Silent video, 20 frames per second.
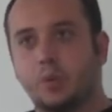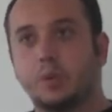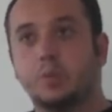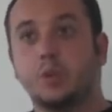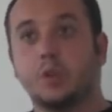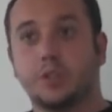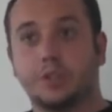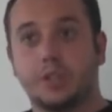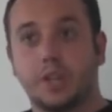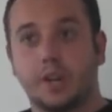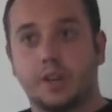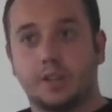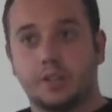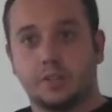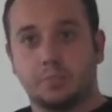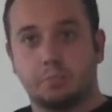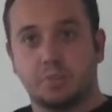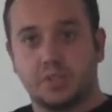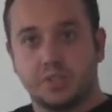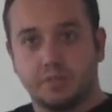When we were talking
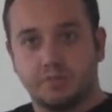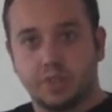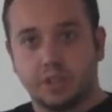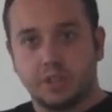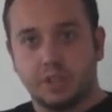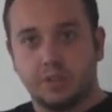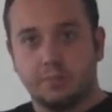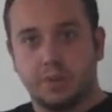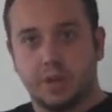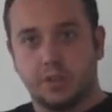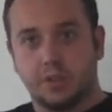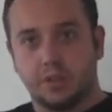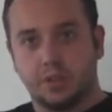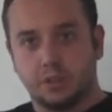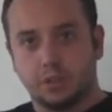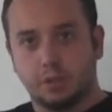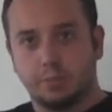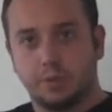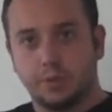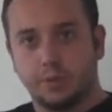specifically about the
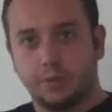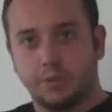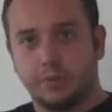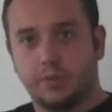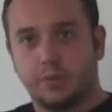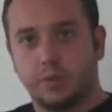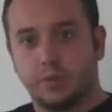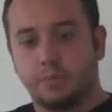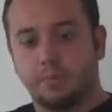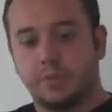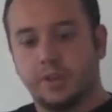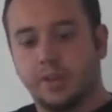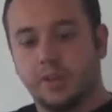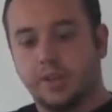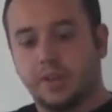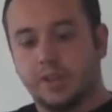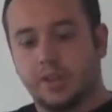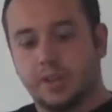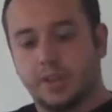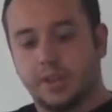Global Youth Forum,
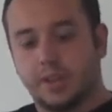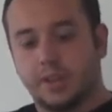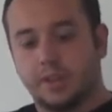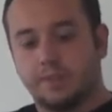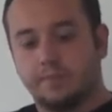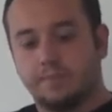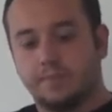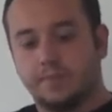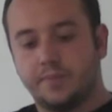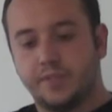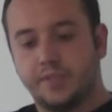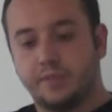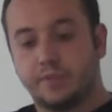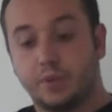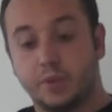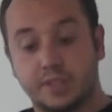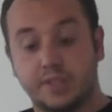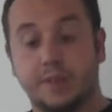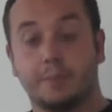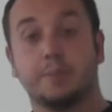uh,
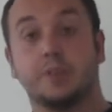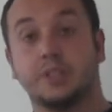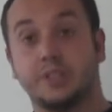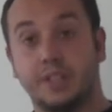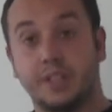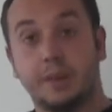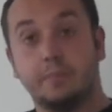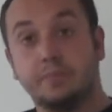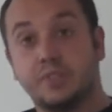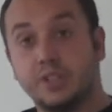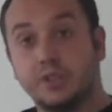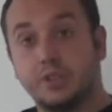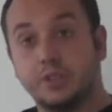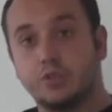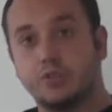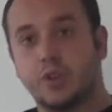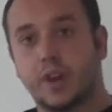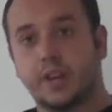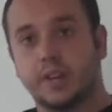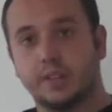for example, the MTT
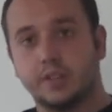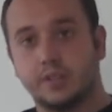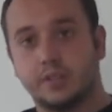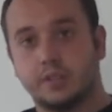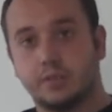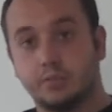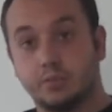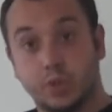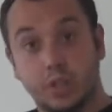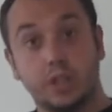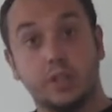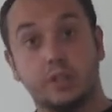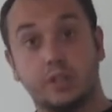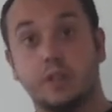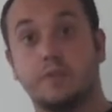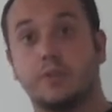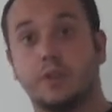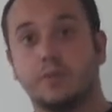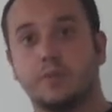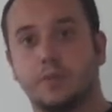track is really
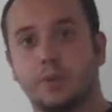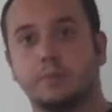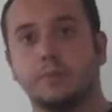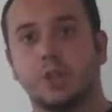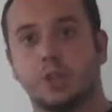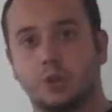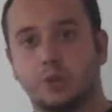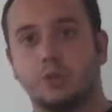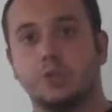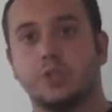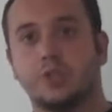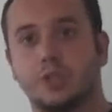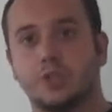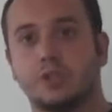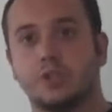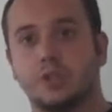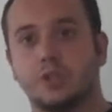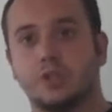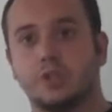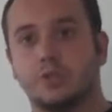different from the coaches
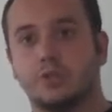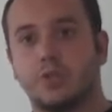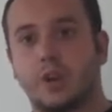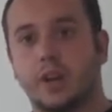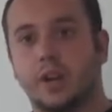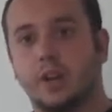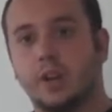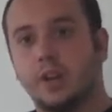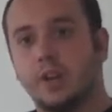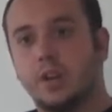and judges track.